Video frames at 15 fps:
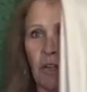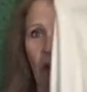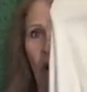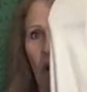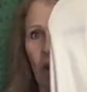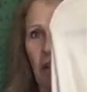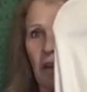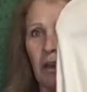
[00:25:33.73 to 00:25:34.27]

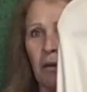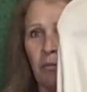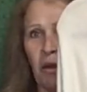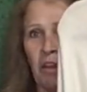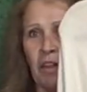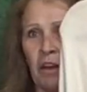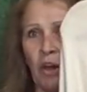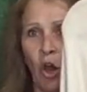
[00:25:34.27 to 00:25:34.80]
cardigan
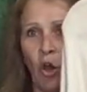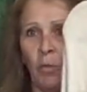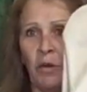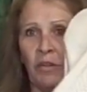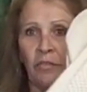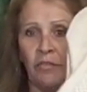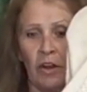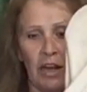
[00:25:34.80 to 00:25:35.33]
with an
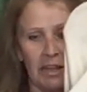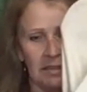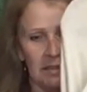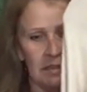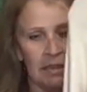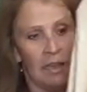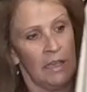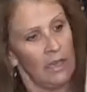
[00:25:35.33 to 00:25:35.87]
open
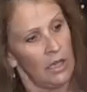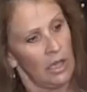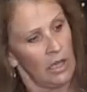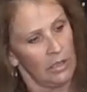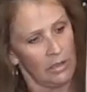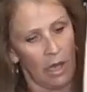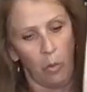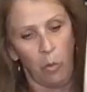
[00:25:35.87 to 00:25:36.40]
front, a